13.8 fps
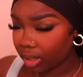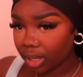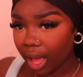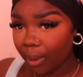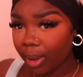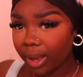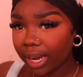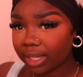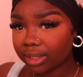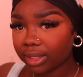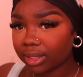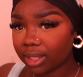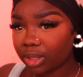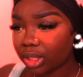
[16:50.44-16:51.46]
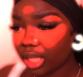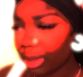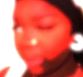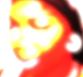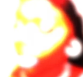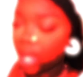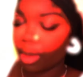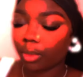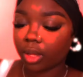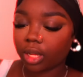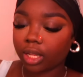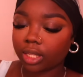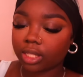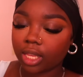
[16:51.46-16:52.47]
Hourglass is not cheap. I'm
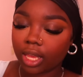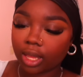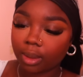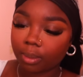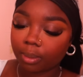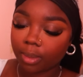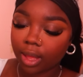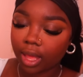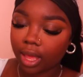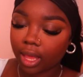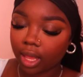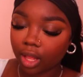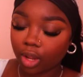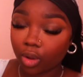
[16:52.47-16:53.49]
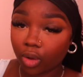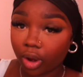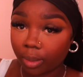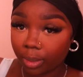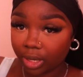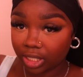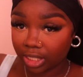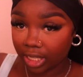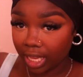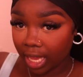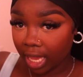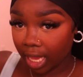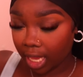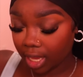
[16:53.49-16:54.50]
gonna take my Laura
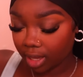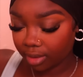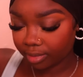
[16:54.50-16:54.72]
Mercier